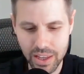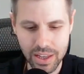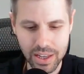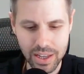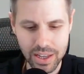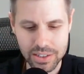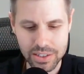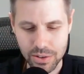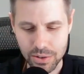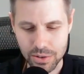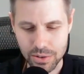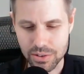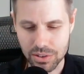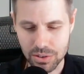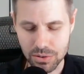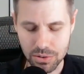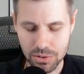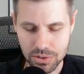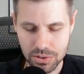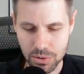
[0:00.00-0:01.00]
So
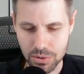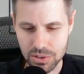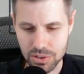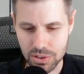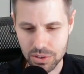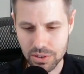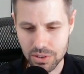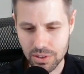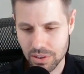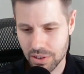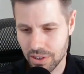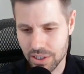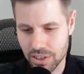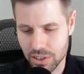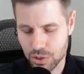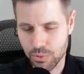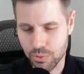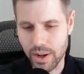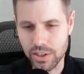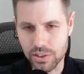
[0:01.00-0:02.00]
it's
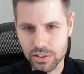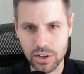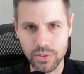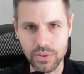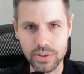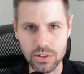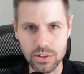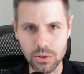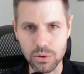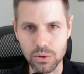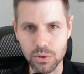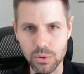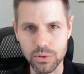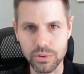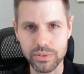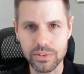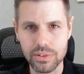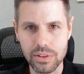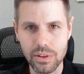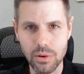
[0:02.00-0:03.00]
entrenched in this old
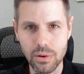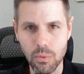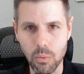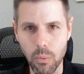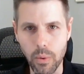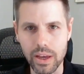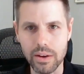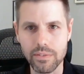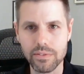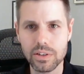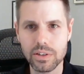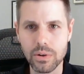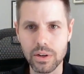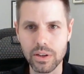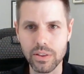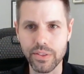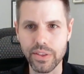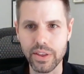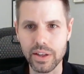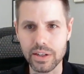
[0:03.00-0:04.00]
way of doing
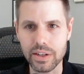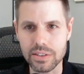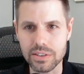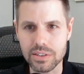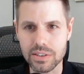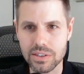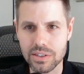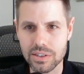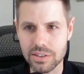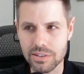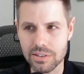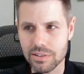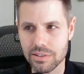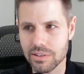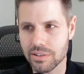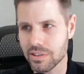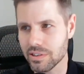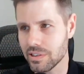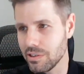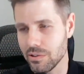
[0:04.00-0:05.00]
things
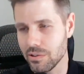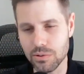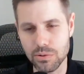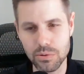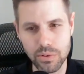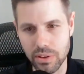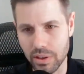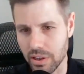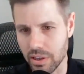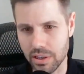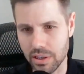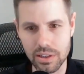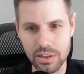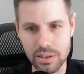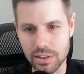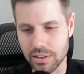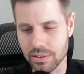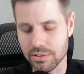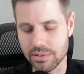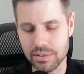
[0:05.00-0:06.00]
to
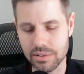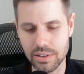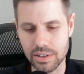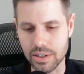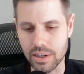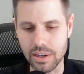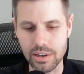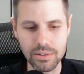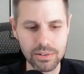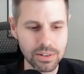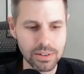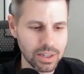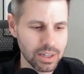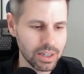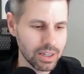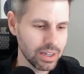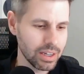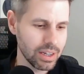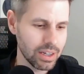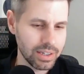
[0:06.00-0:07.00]
the
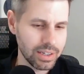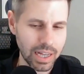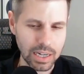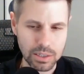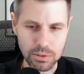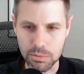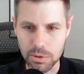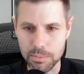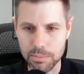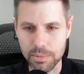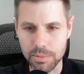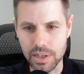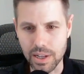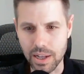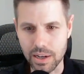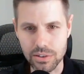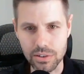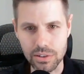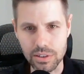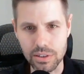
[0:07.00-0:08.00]
detriment
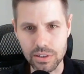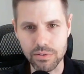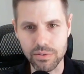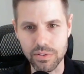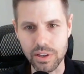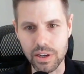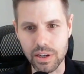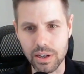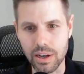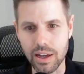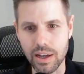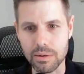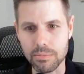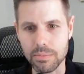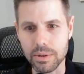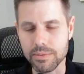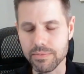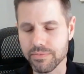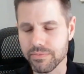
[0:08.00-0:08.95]
potentially of the economy.